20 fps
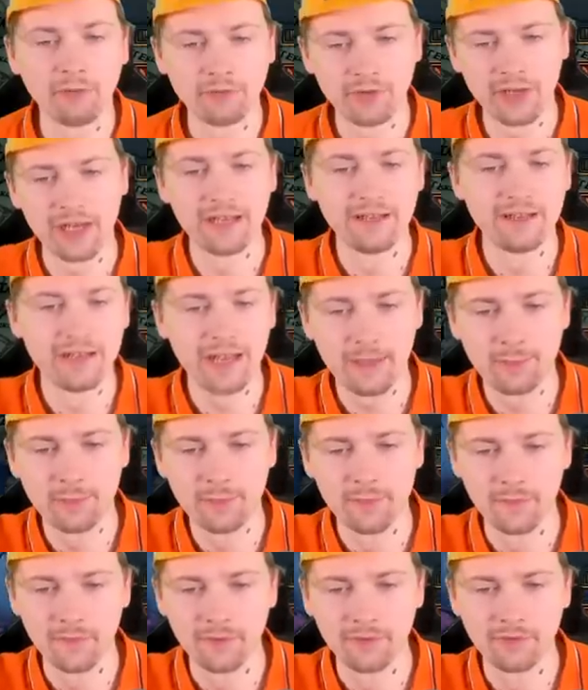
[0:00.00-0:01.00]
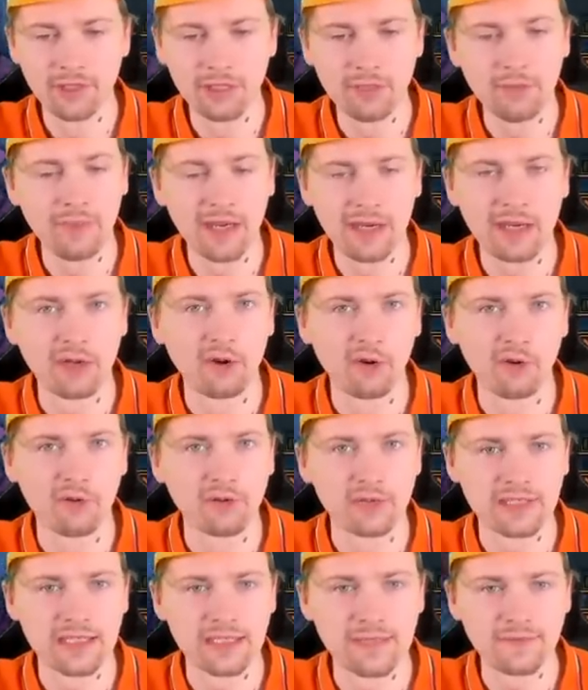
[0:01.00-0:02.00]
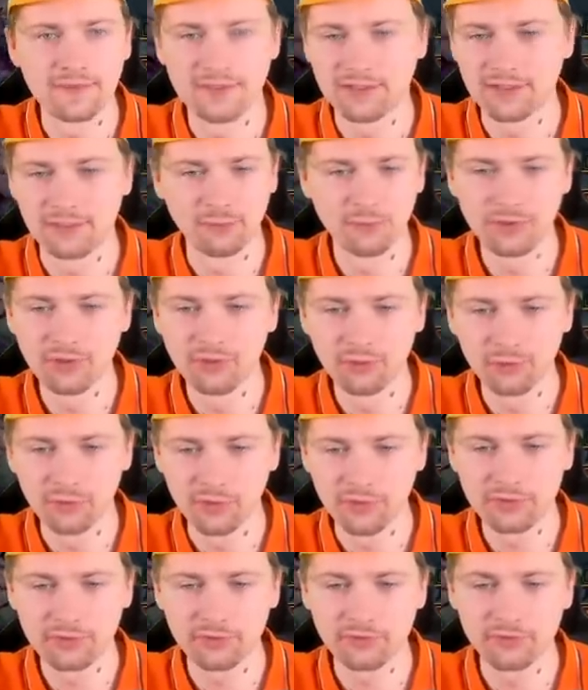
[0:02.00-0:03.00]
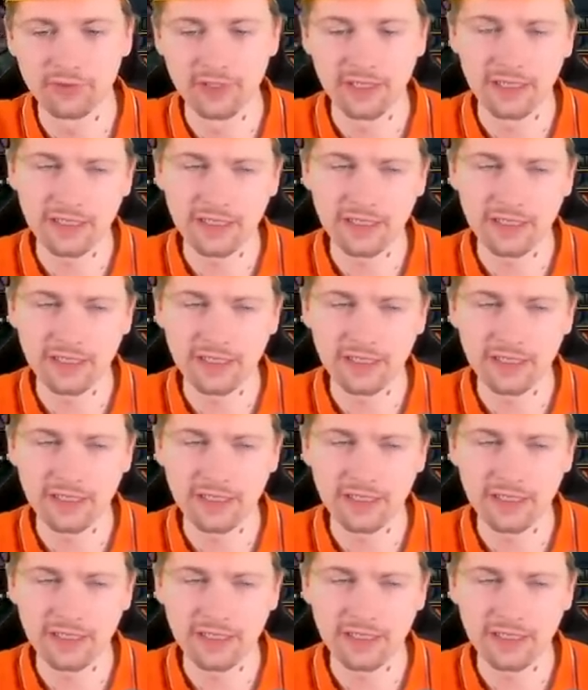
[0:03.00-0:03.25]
I would end up with only my cores left. So we don't want to do